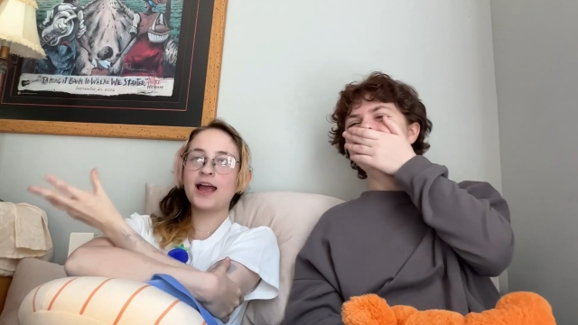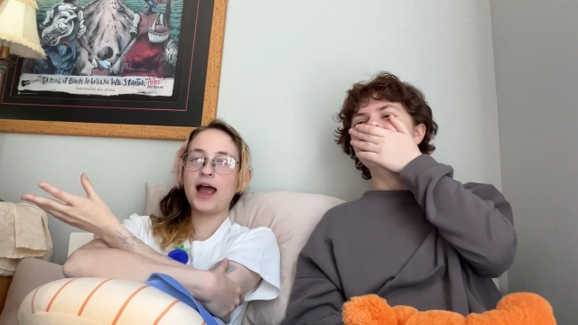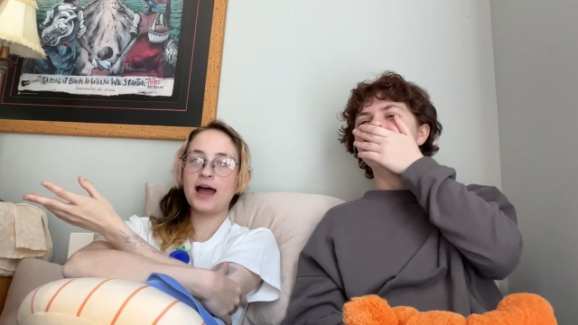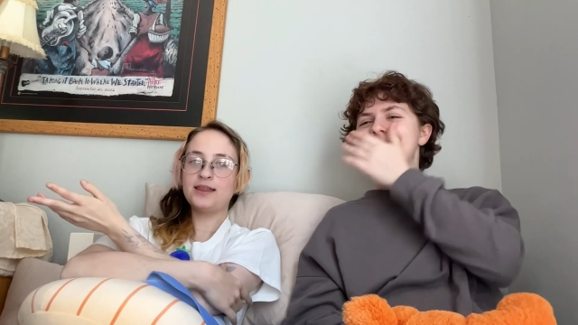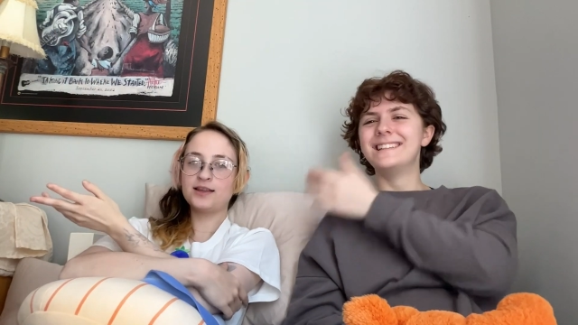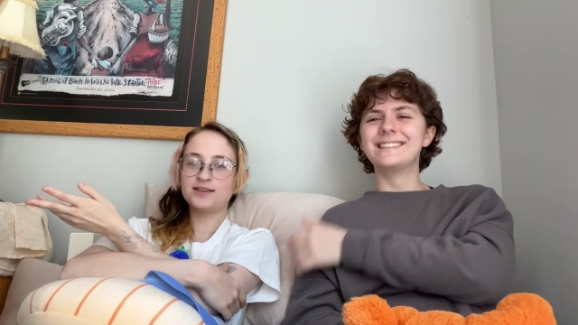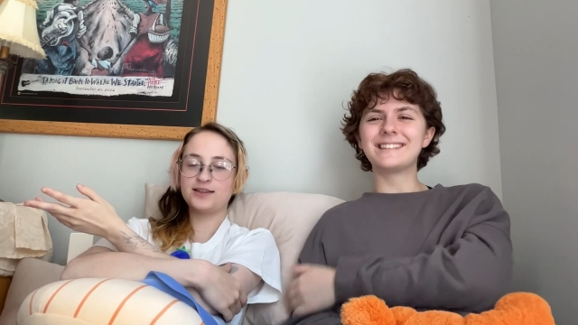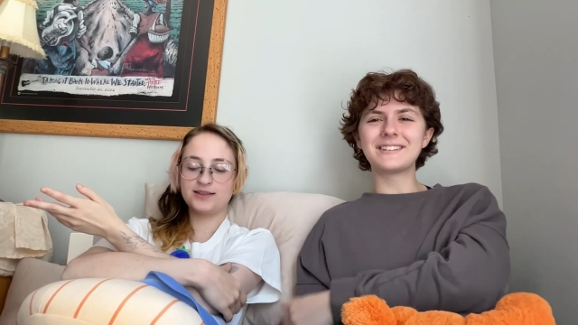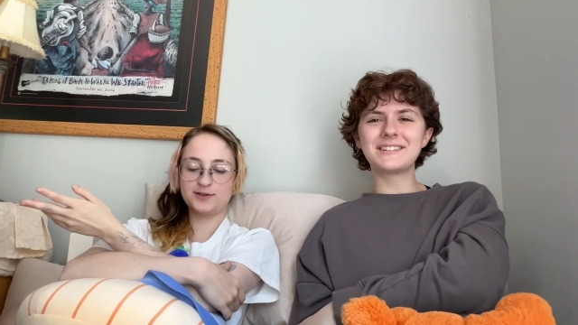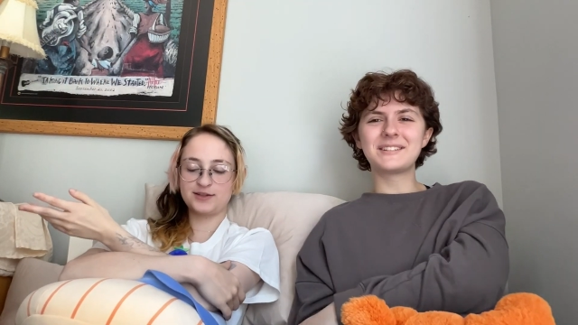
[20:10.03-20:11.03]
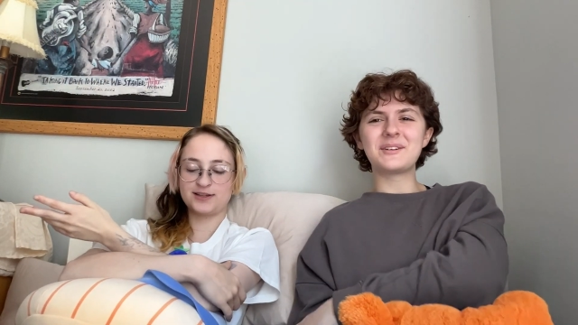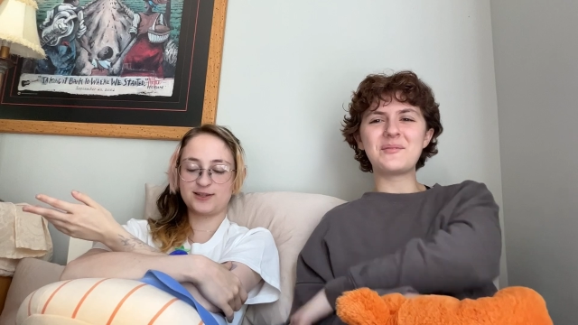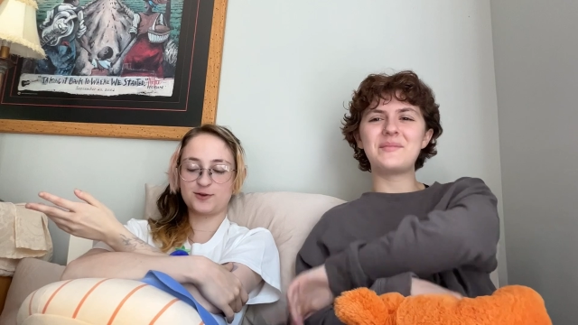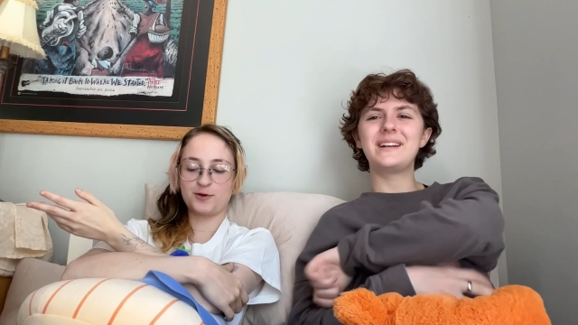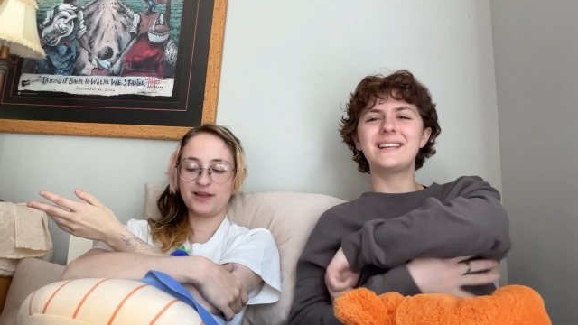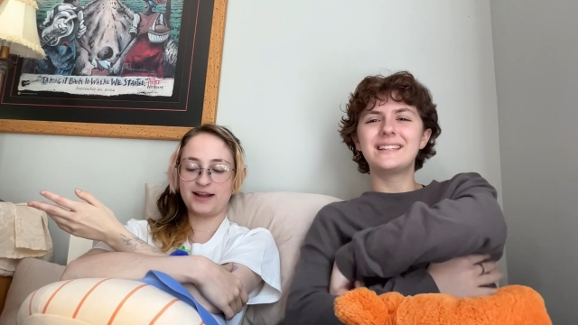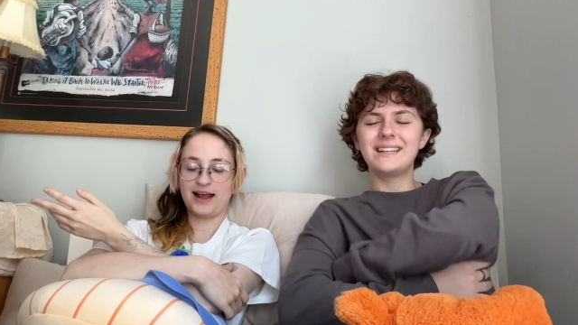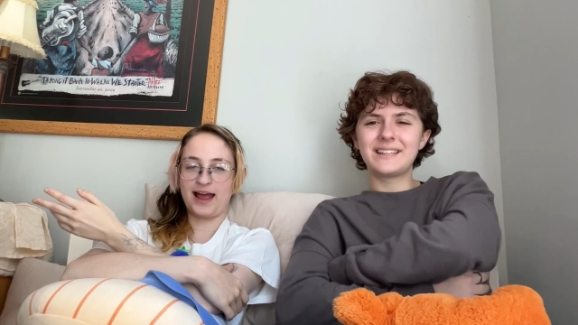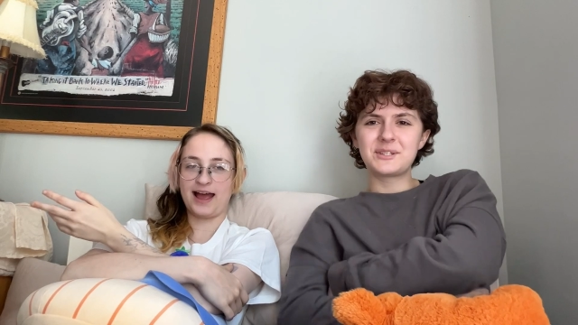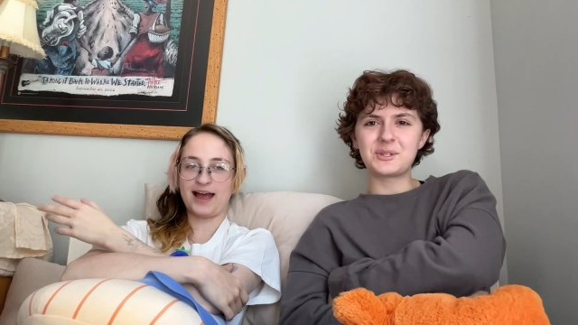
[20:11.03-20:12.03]
Speaker 1: I had that. There's so many
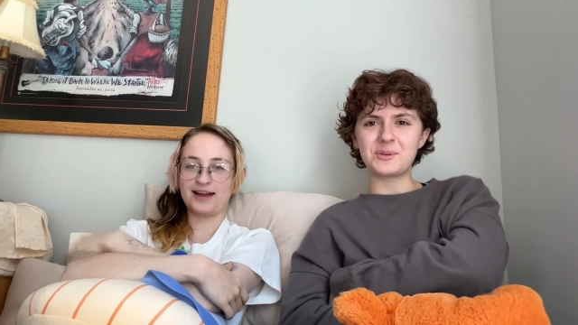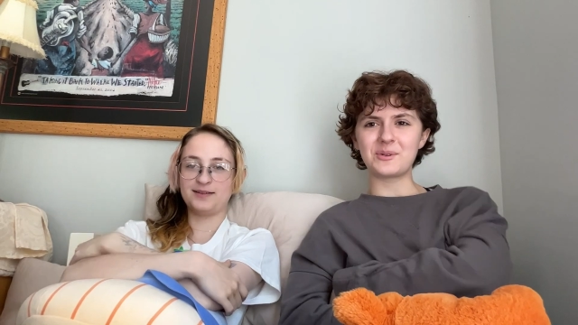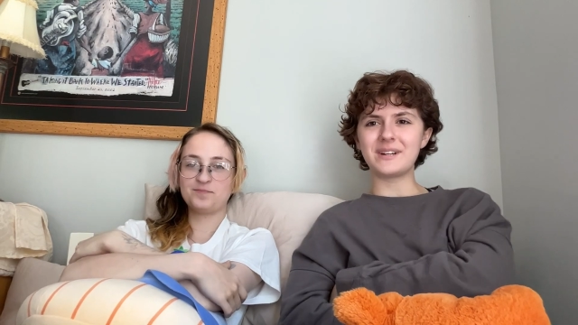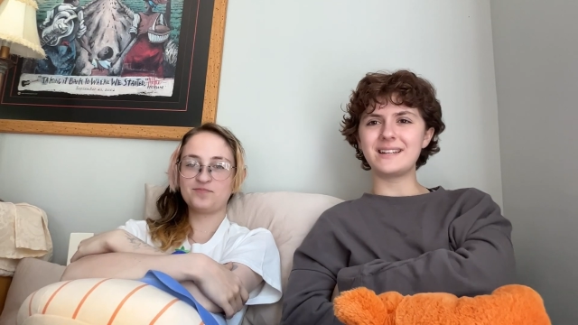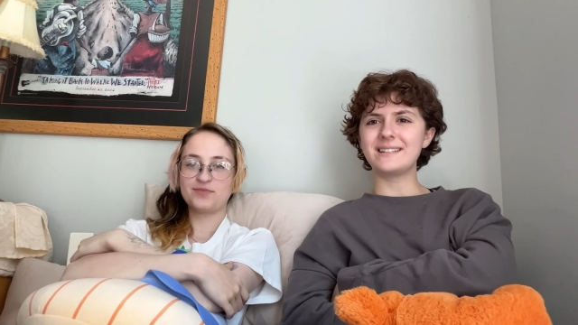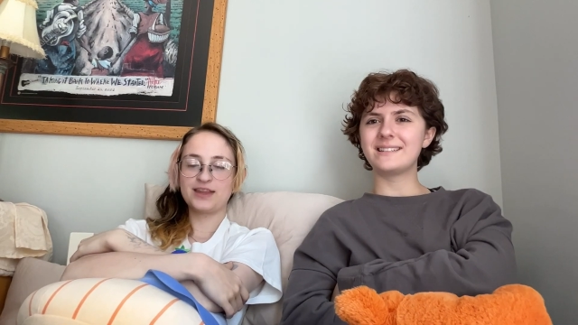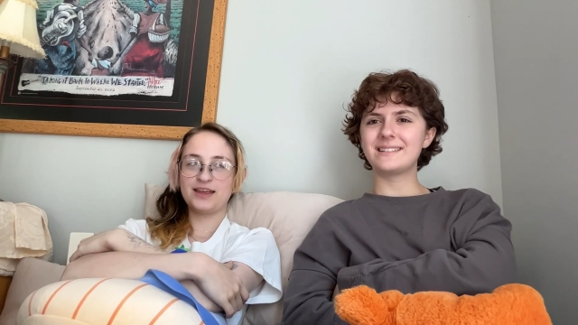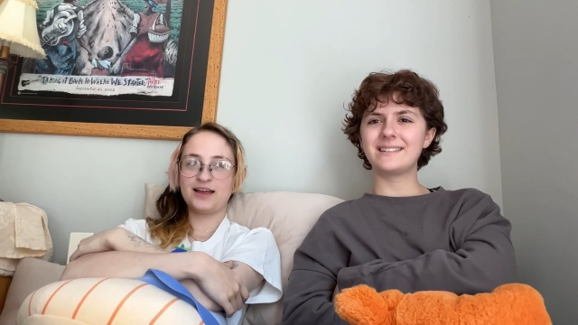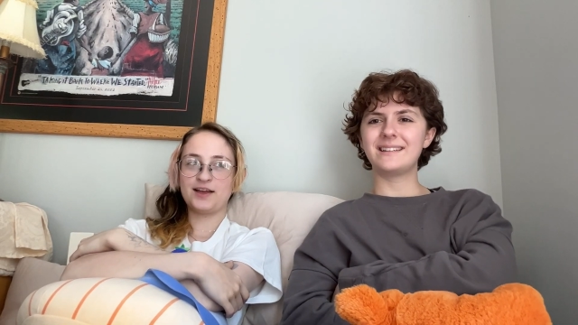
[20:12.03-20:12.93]
like stories.